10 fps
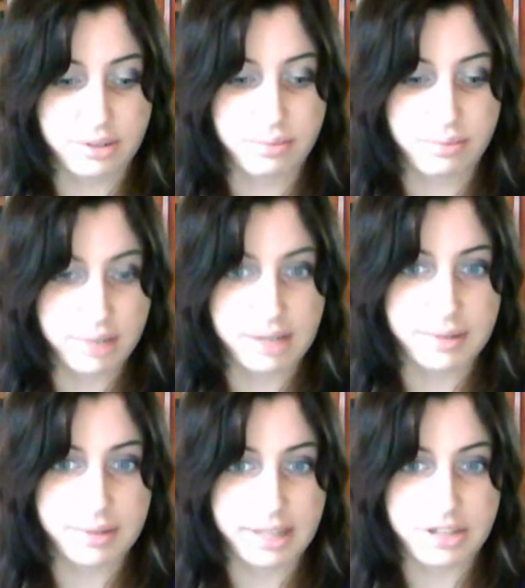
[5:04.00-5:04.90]
really,
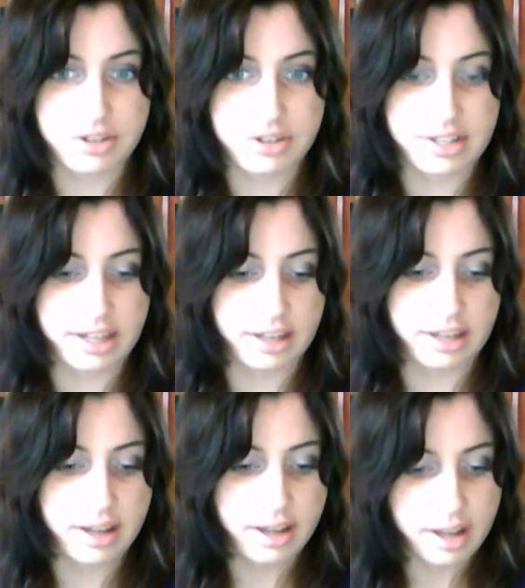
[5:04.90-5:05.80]
really interesting.
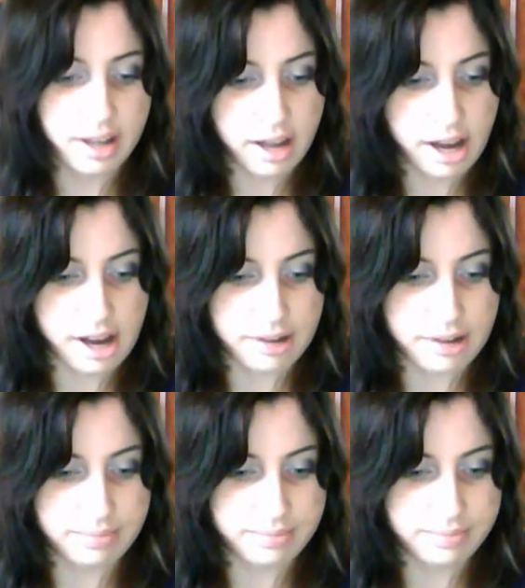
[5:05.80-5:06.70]

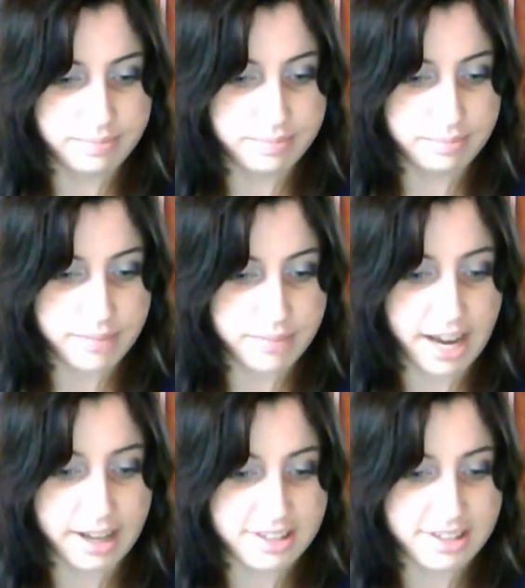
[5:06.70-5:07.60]

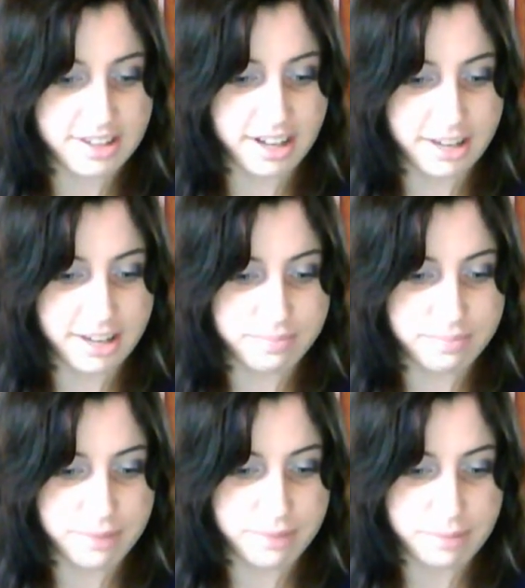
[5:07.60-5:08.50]
Yeah, it's got
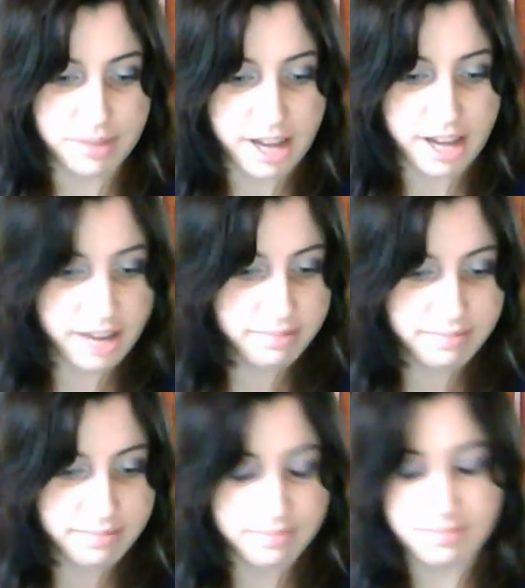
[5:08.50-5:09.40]
a bit of blood.
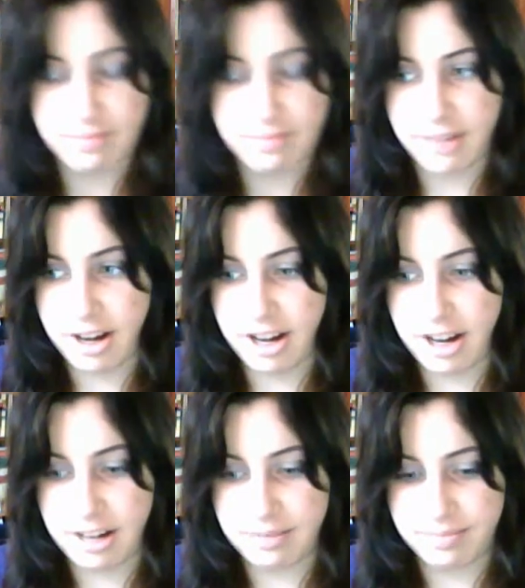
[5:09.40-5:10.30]

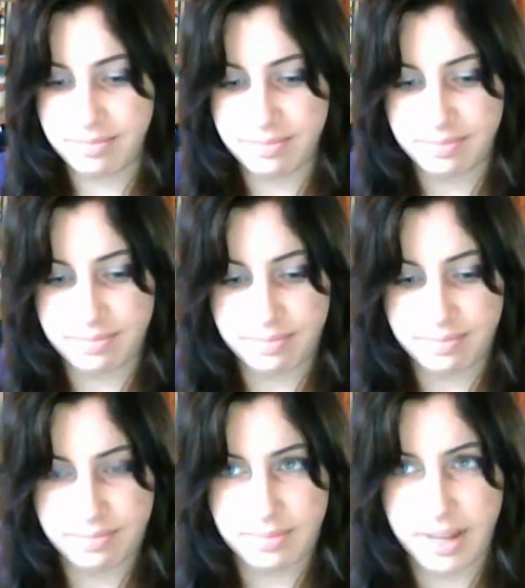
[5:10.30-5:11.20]

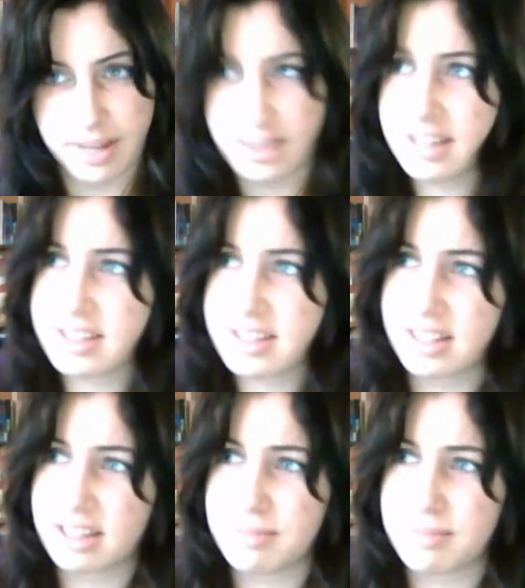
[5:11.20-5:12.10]
I think it's got a
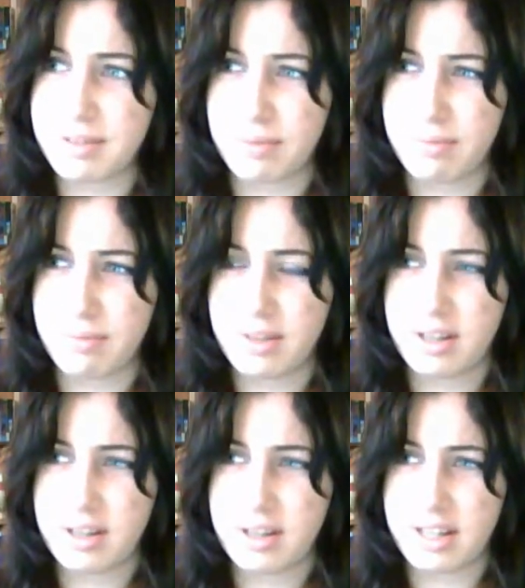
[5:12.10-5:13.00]
little bit of
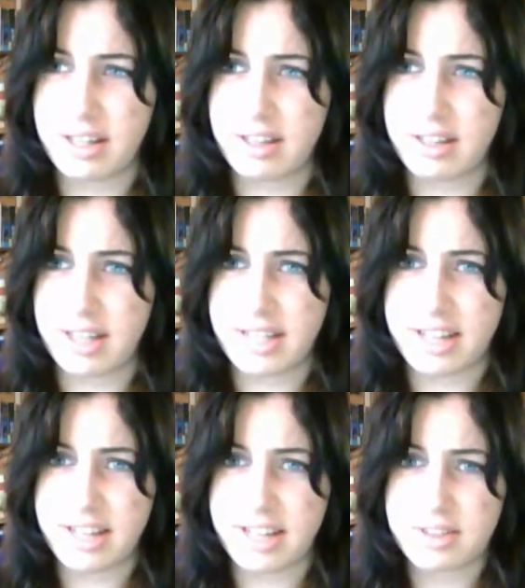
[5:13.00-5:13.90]

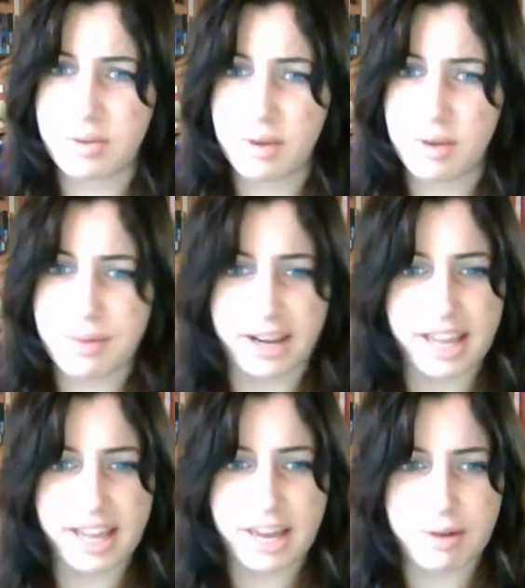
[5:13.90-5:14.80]
intense gore, but I
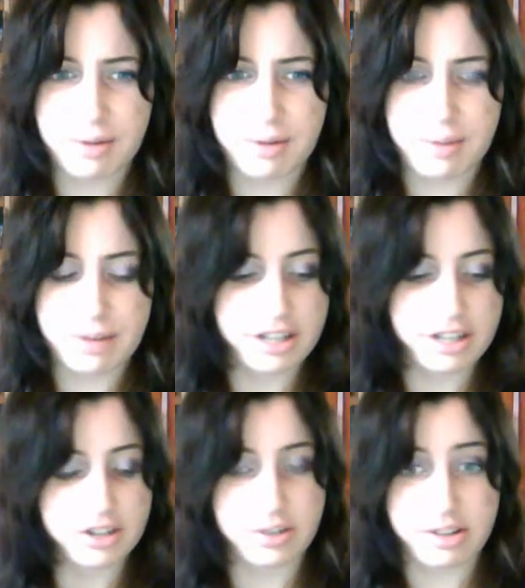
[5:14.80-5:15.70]
can't quite remember. I
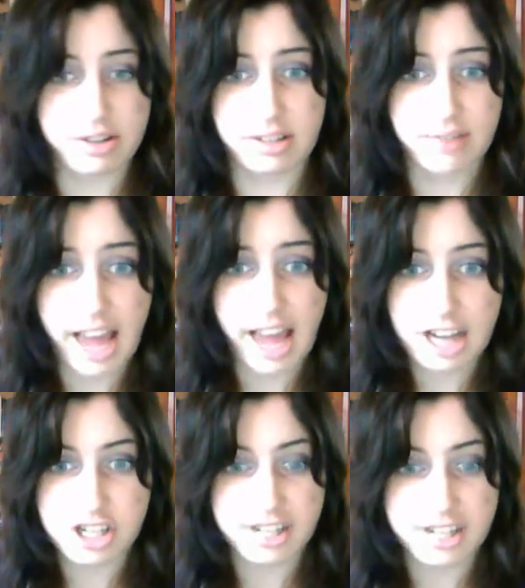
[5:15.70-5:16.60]
just know there's lots of
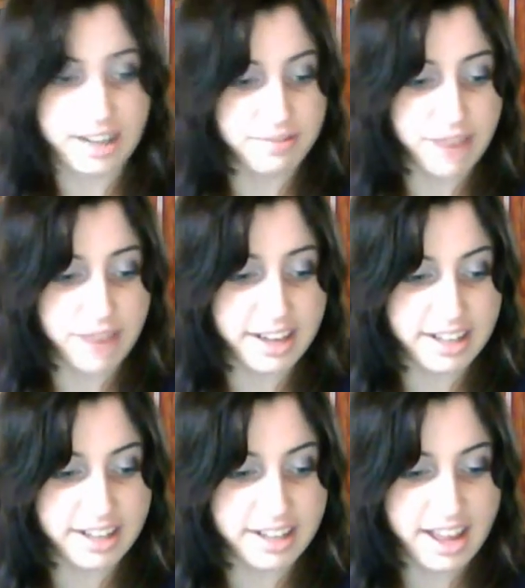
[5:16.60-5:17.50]
action and
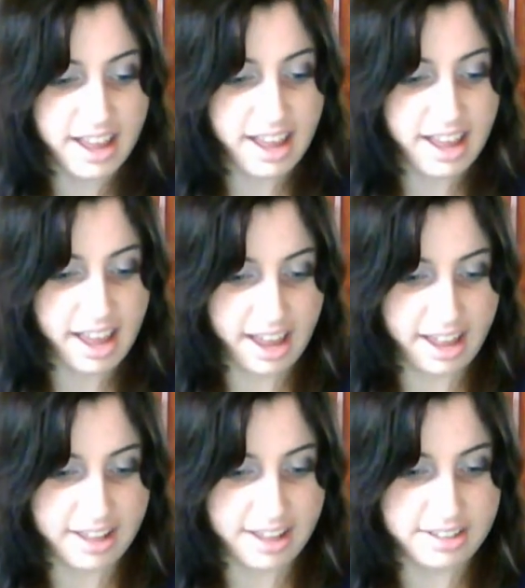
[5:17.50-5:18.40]
fighting,
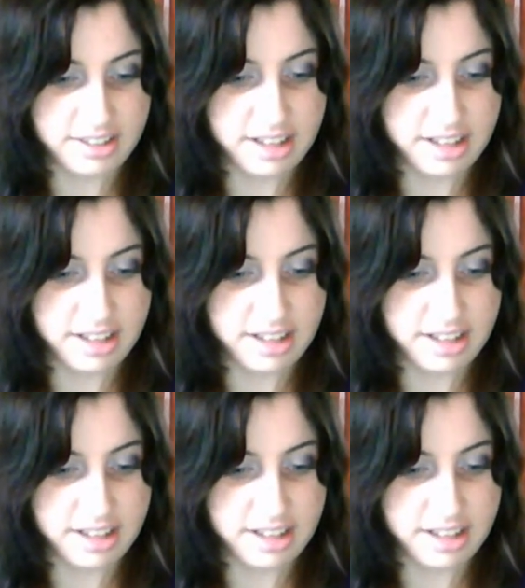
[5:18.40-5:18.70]
and